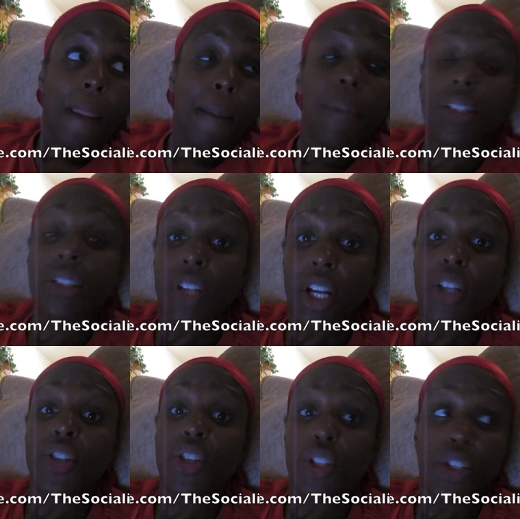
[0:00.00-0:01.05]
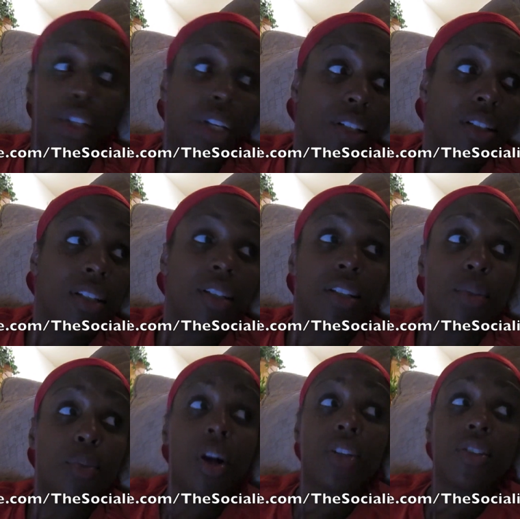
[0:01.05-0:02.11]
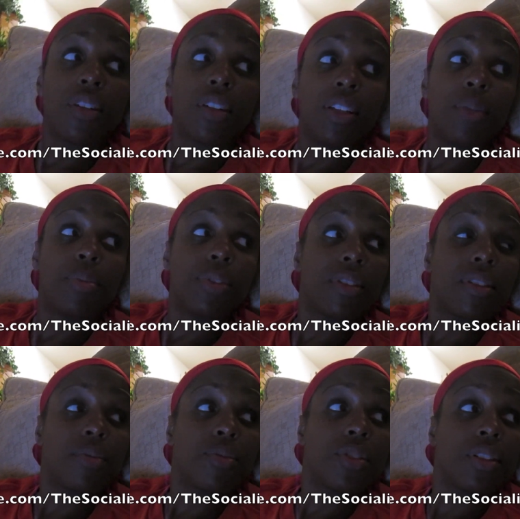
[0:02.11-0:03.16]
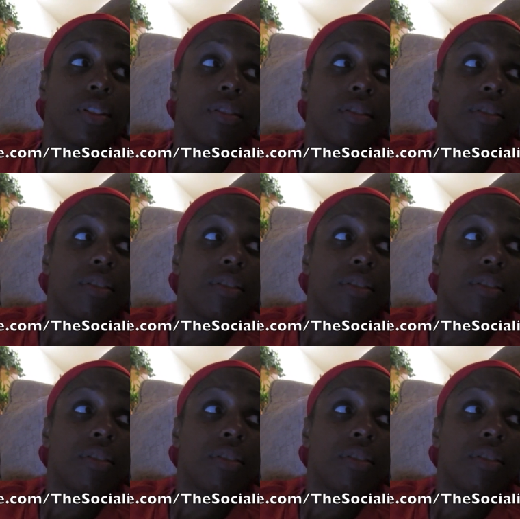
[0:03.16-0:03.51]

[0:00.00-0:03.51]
I'm about to change this shit. He, watching the Clippers or some shit.